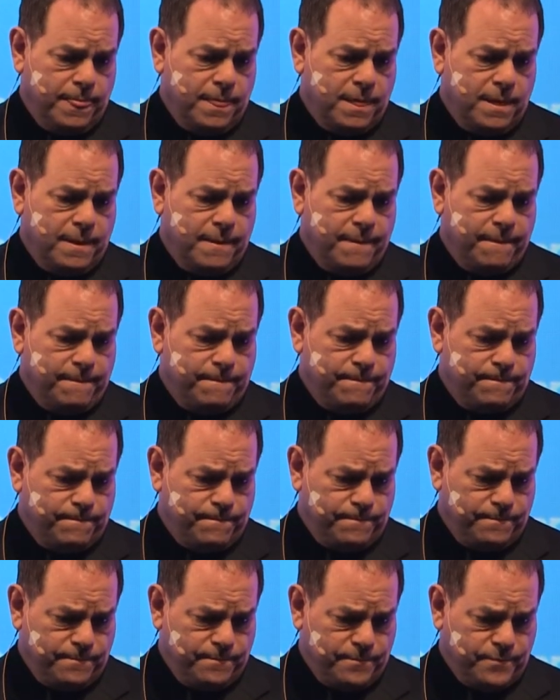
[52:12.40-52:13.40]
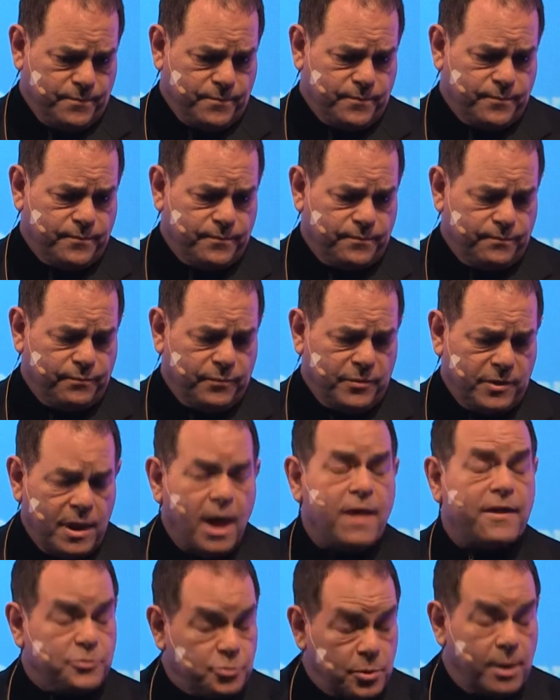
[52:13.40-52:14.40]
They're not, it's their parents.
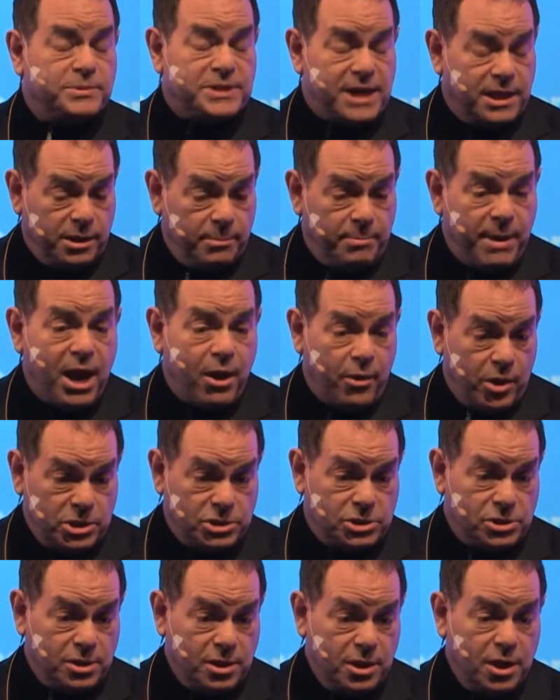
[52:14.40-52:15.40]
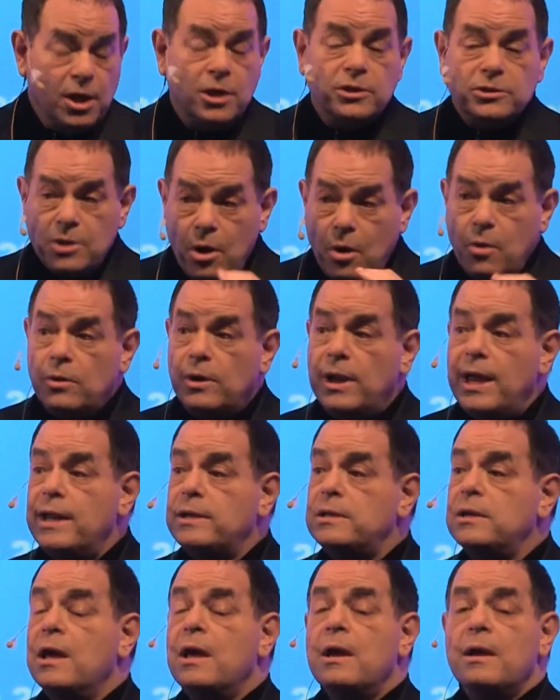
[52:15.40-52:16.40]
No, that's what I'm saying, the parents. Don't
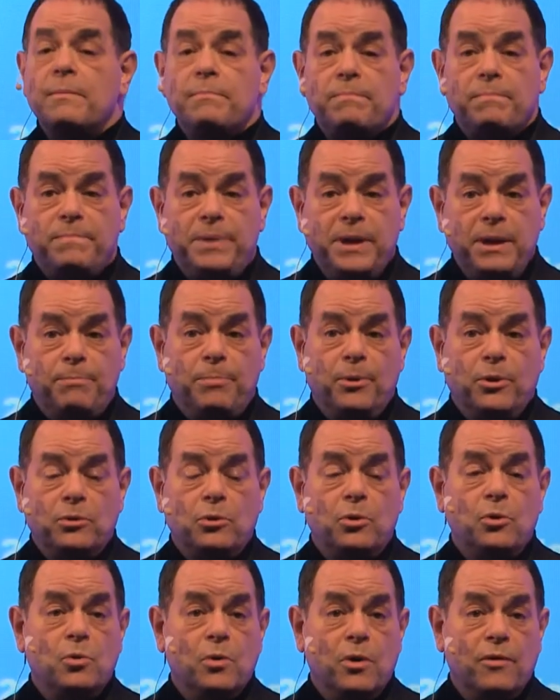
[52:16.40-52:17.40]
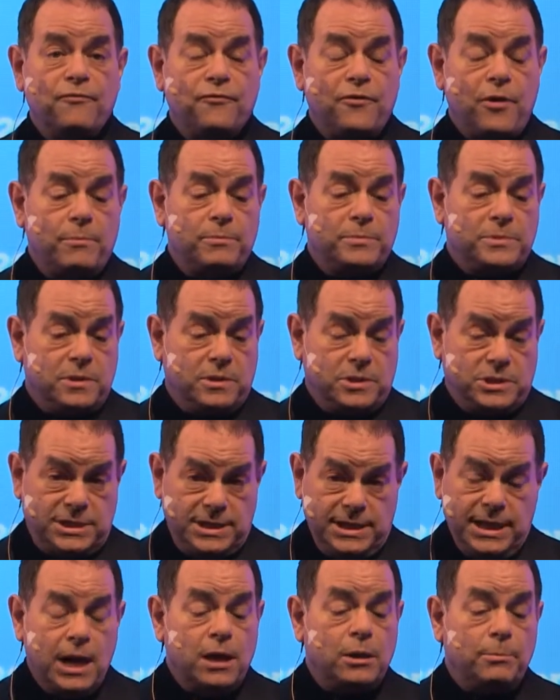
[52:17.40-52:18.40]
let people who are from
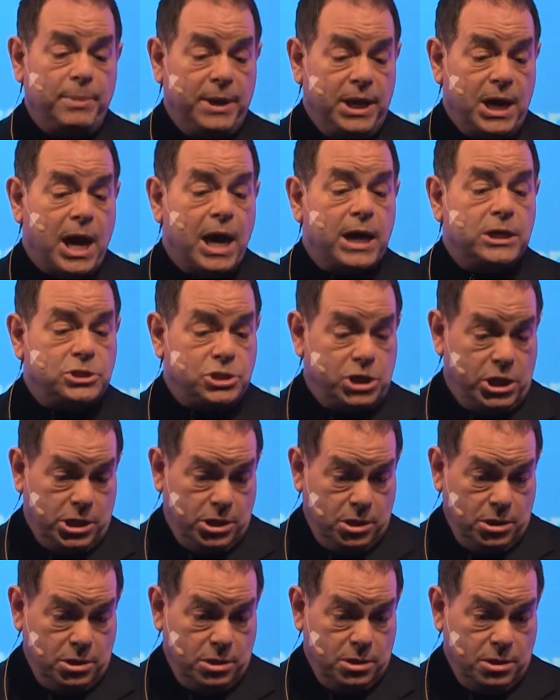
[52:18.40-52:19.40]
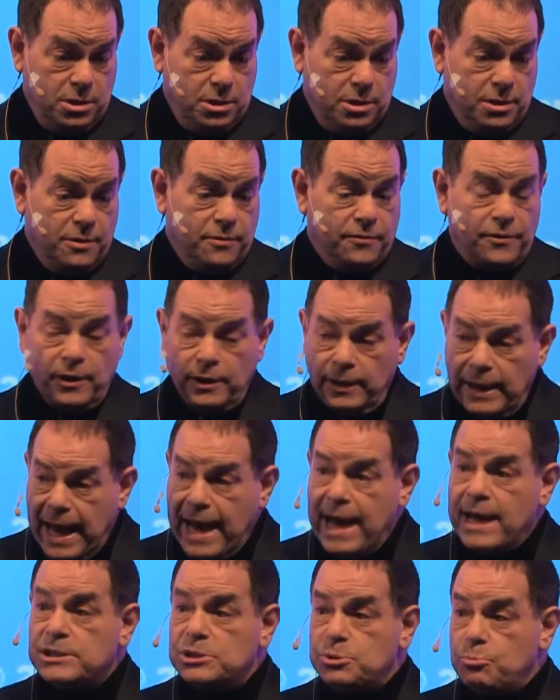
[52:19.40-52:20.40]
TLPIG, the
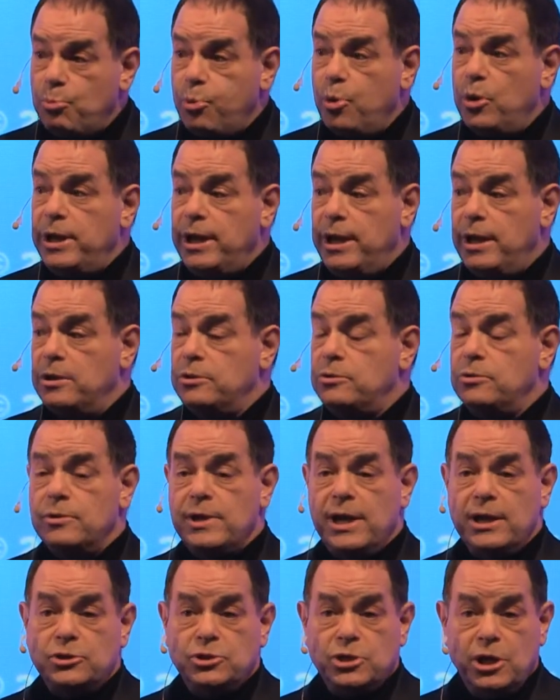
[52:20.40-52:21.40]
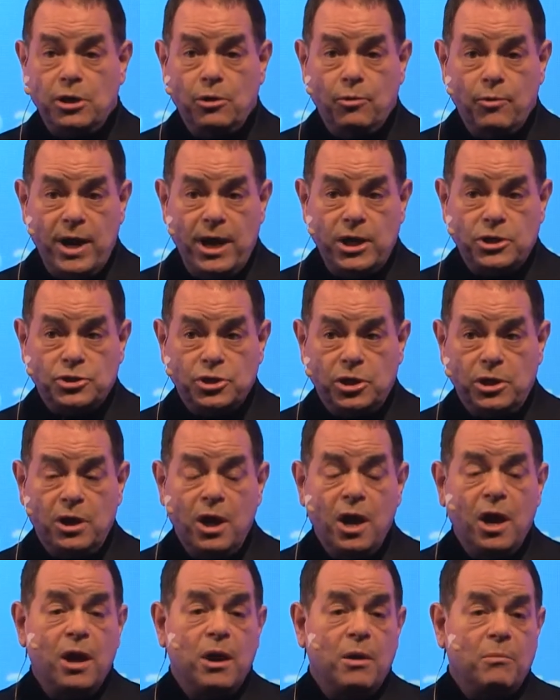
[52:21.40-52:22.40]
last pre-internet generation,
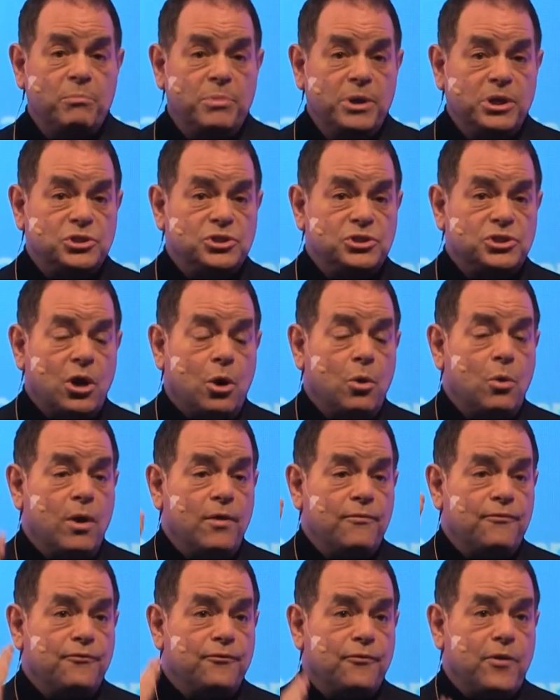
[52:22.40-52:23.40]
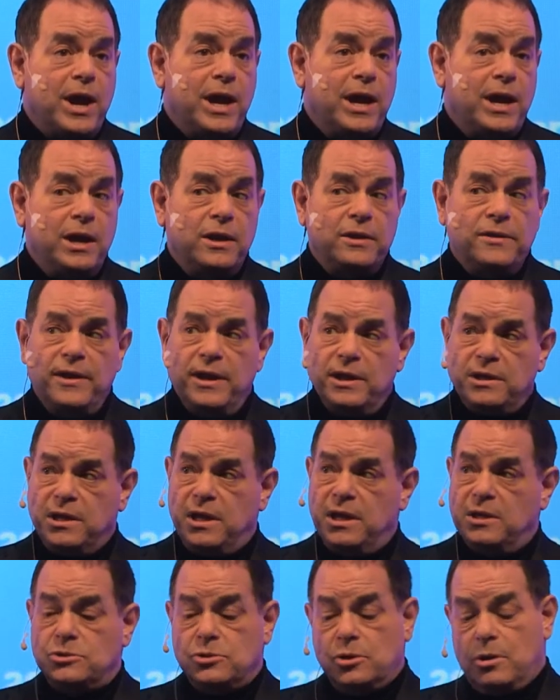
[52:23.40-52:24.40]
be so afraid that
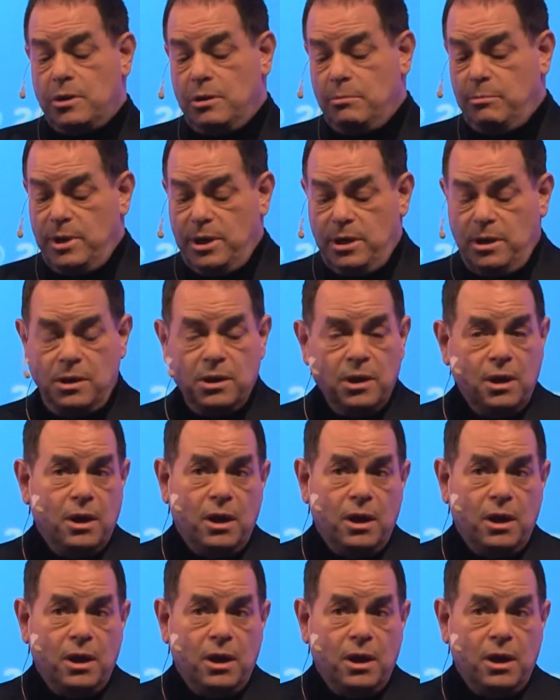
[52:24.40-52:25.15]
kids are going to be